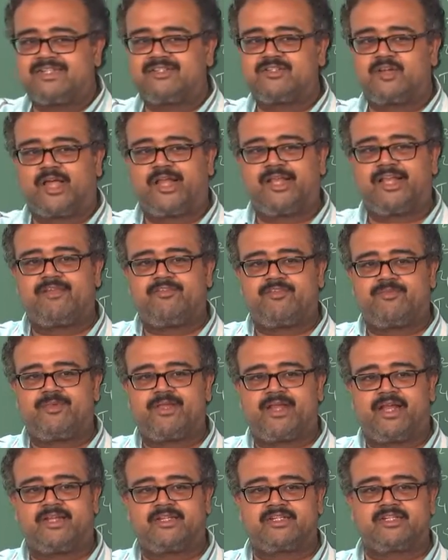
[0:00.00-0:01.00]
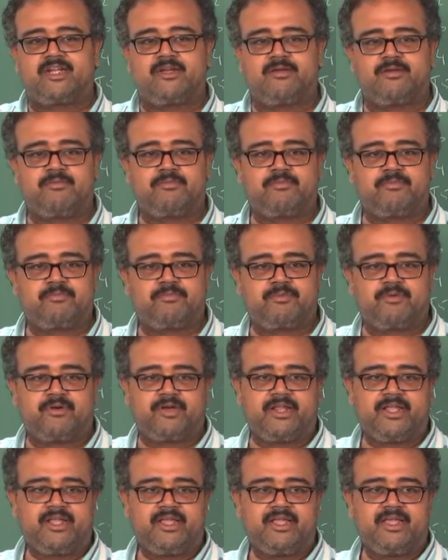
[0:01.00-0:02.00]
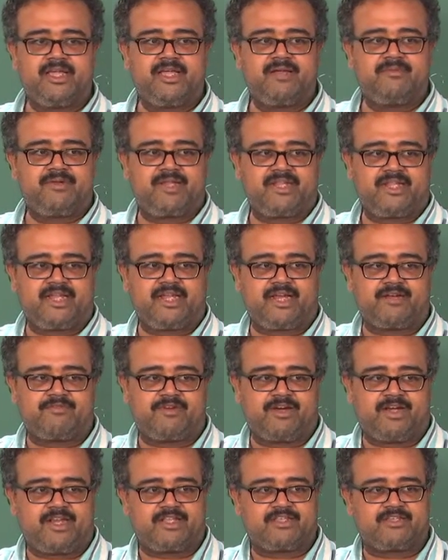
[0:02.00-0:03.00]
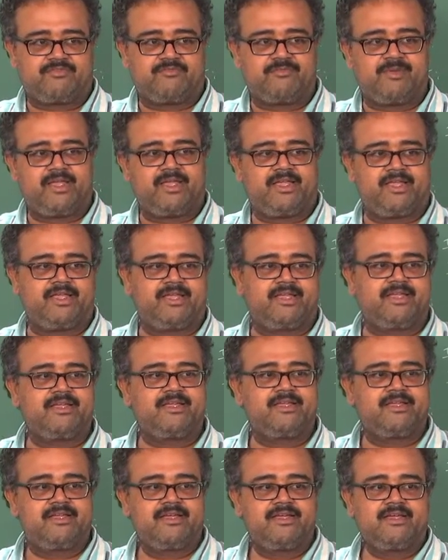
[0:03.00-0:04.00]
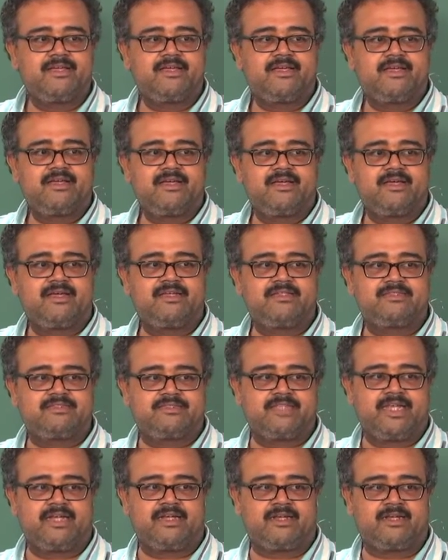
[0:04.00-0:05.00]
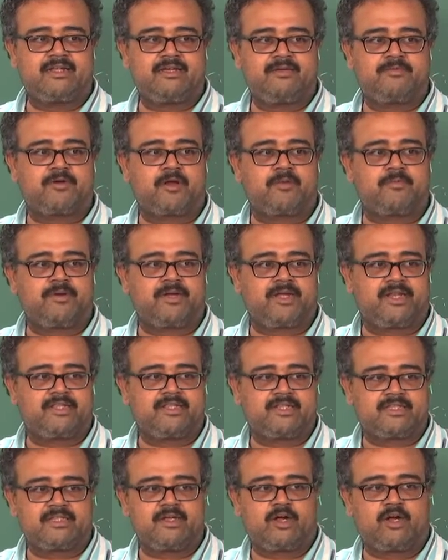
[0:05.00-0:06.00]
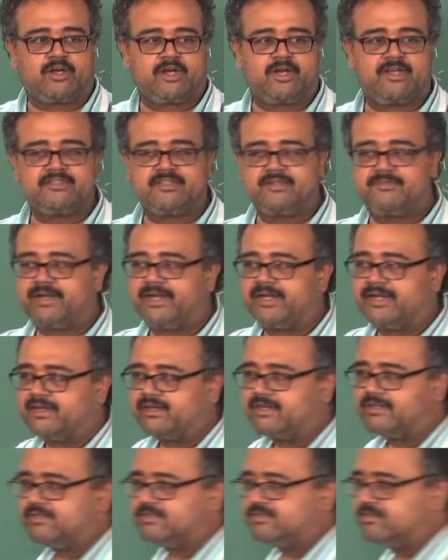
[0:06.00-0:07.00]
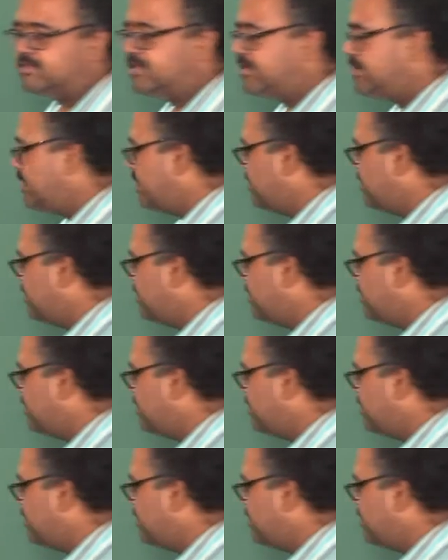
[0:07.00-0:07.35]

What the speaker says: join, gives me an additional pruning and taking advantage of my set property that the order does not matter. So, I